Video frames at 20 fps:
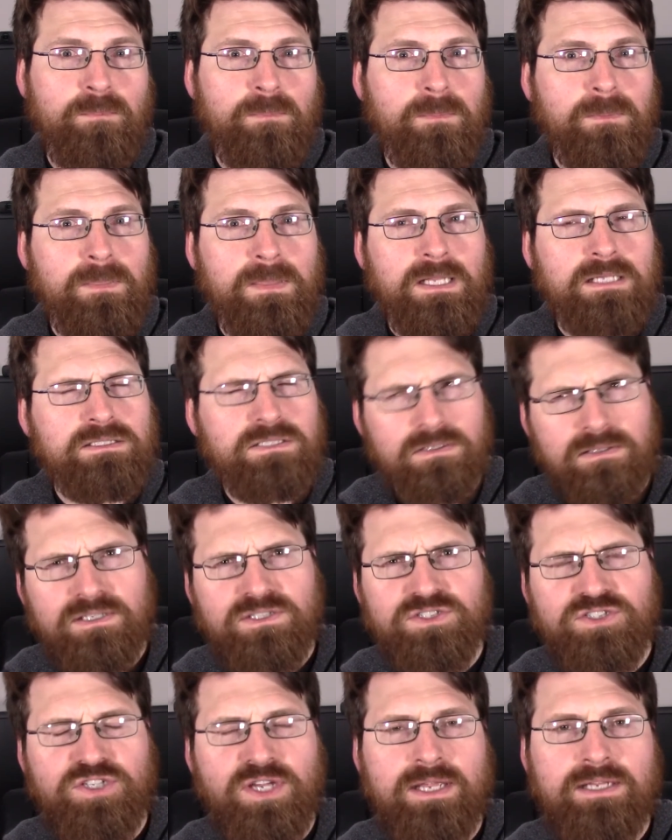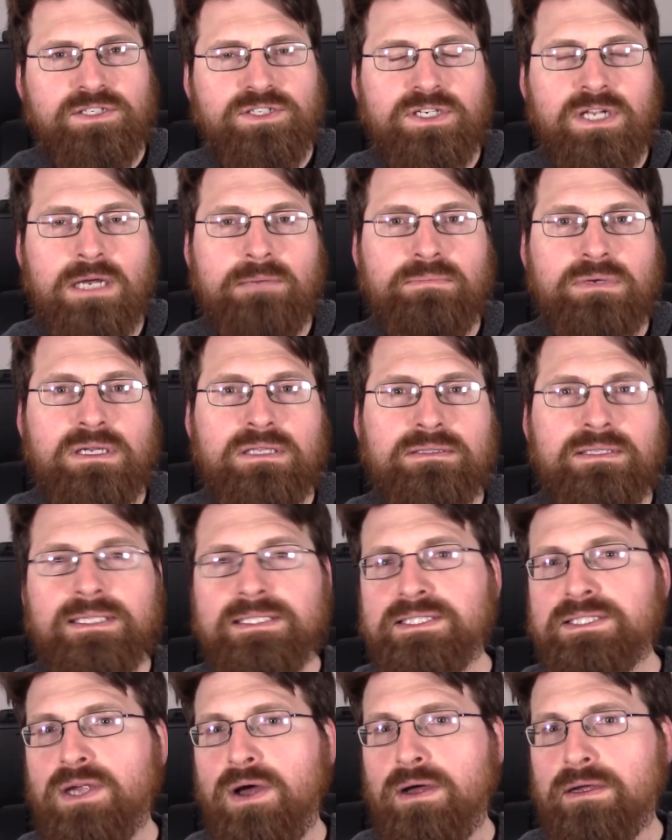So let's change it up.
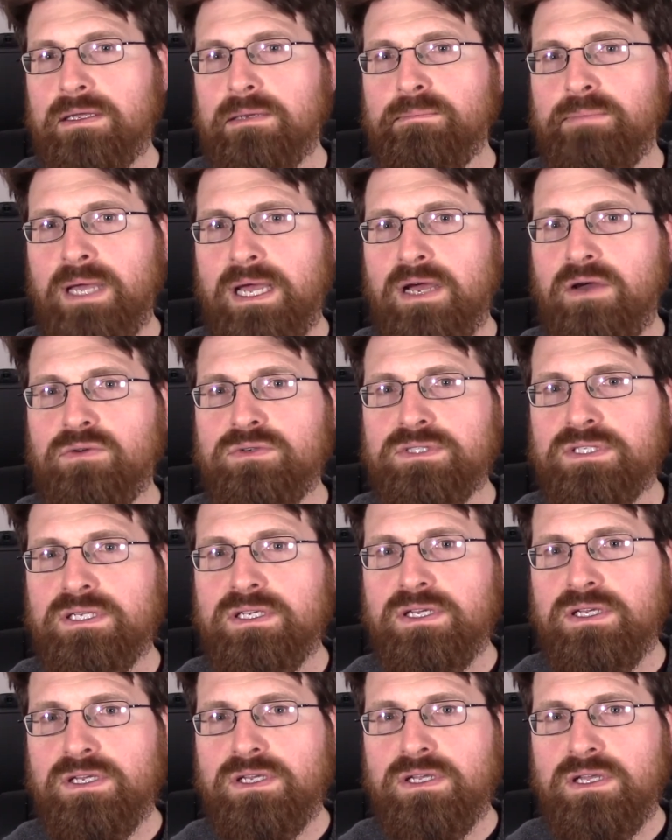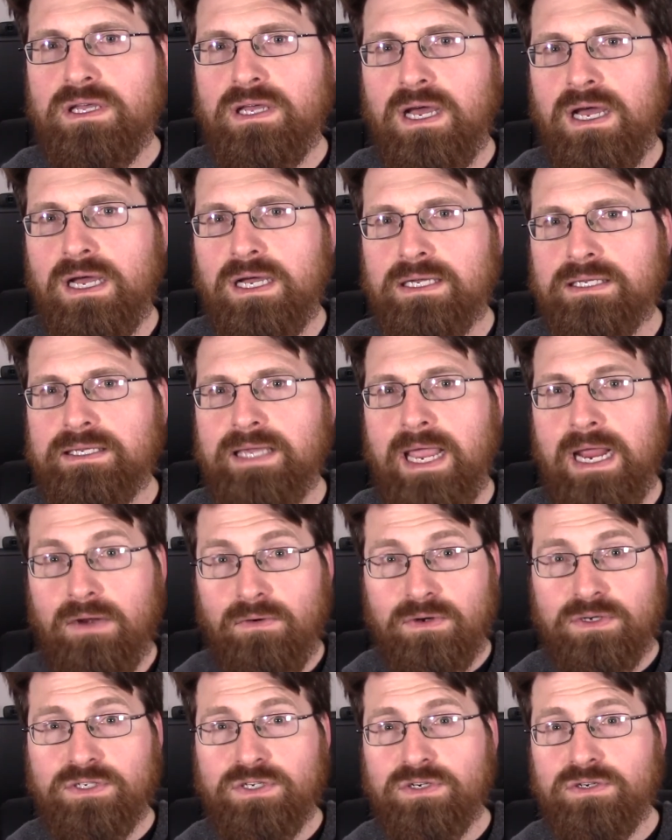Let's talk about uh,
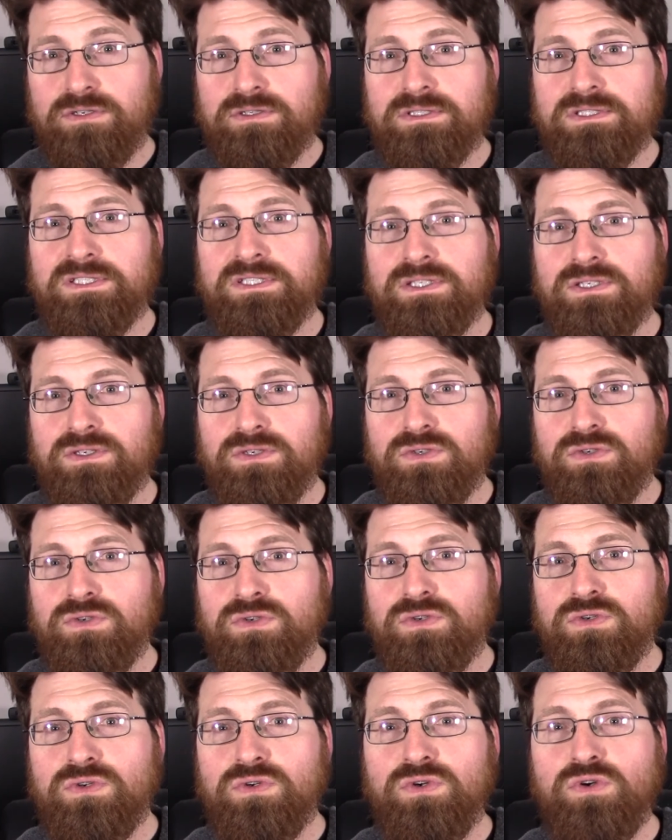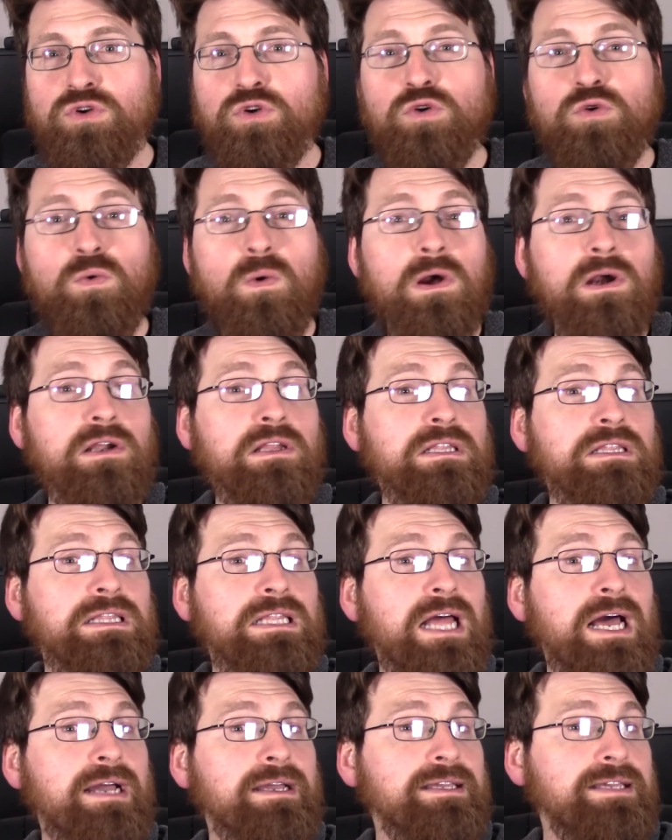characters who are
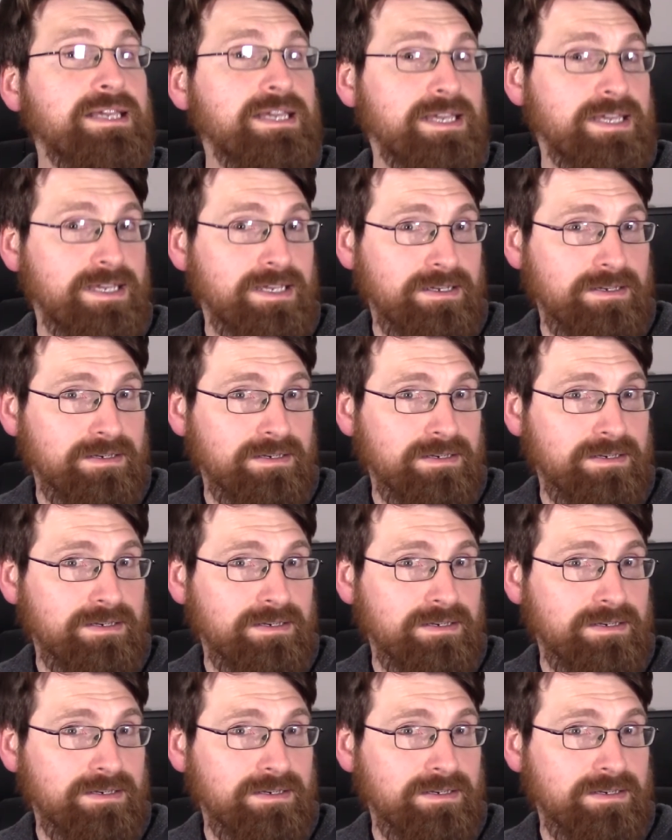lucky.